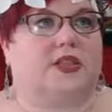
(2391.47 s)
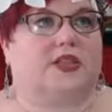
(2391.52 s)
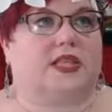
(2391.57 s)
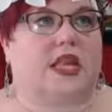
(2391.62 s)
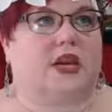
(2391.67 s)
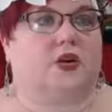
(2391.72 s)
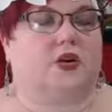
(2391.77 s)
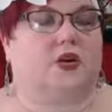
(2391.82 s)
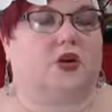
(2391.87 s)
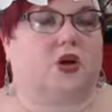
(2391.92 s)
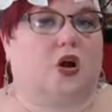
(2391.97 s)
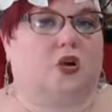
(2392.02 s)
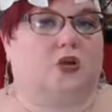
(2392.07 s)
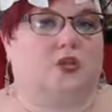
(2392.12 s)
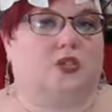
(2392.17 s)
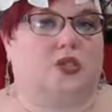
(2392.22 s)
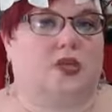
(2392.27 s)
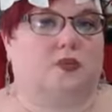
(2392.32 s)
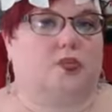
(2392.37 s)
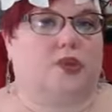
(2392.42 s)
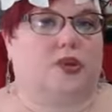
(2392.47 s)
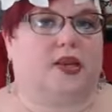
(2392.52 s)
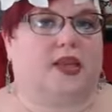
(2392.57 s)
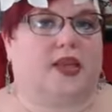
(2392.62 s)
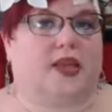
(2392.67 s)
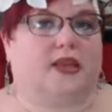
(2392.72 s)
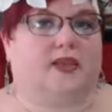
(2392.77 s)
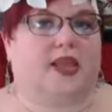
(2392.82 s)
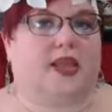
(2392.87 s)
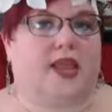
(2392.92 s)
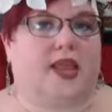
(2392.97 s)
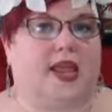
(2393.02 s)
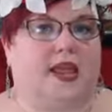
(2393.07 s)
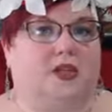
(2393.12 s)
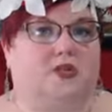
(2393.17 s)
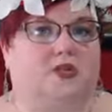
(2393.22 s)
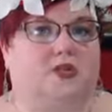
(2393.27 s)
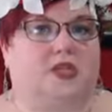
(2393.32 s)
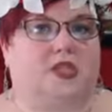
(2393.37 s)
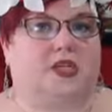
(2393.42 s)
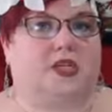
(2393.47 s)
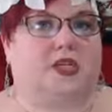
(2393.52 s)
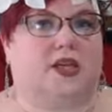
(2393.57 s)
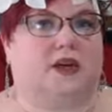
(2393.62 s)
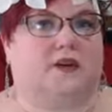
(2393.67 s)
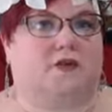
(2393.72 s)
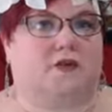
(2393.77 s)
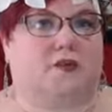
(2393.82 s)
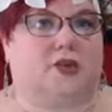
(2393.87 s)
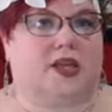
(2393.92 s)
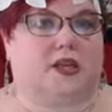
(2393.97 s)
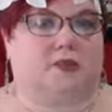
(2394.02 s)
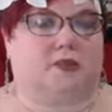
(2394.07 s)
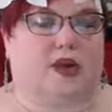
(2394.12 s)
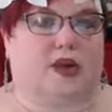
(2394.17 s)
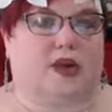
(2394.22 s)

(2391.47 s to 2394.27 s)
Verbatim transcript: the tarot cards that bring in the energy of being